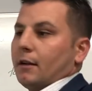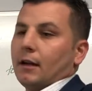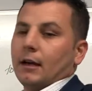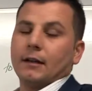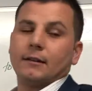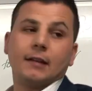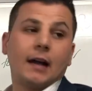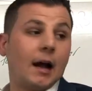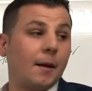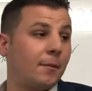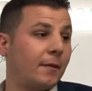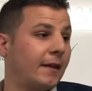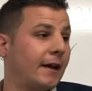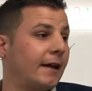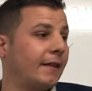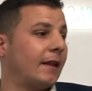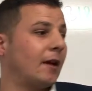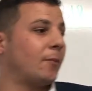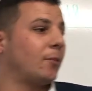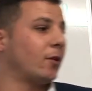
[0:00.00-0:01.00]
On top of
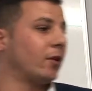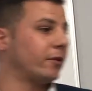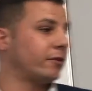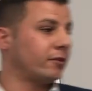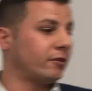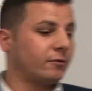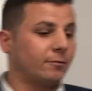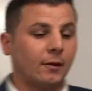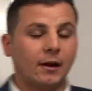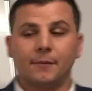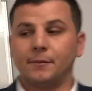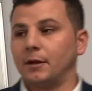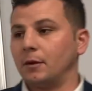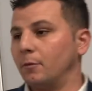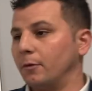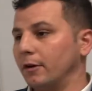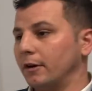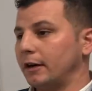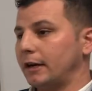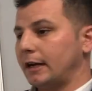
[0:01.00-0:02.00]
that, that person's probably
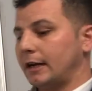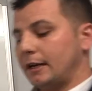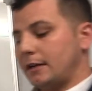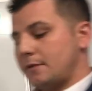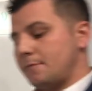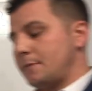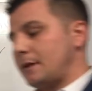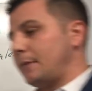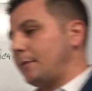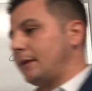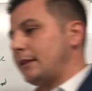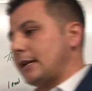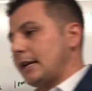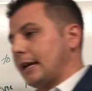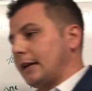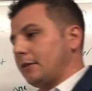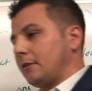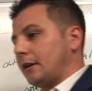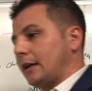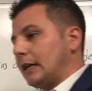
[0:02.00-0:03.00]
working, maybe
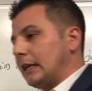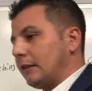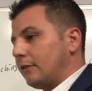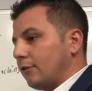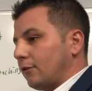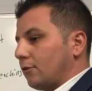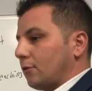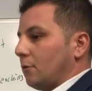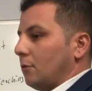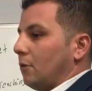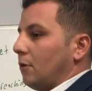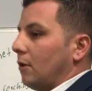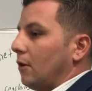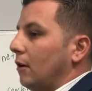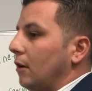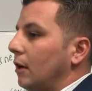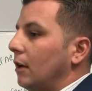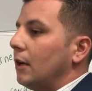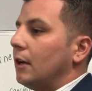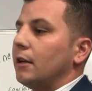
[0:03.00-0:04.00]
taking their kids to
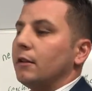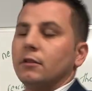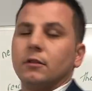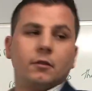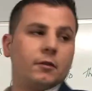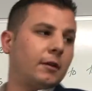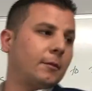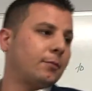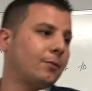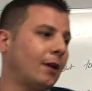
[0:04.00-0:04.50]
school, doing a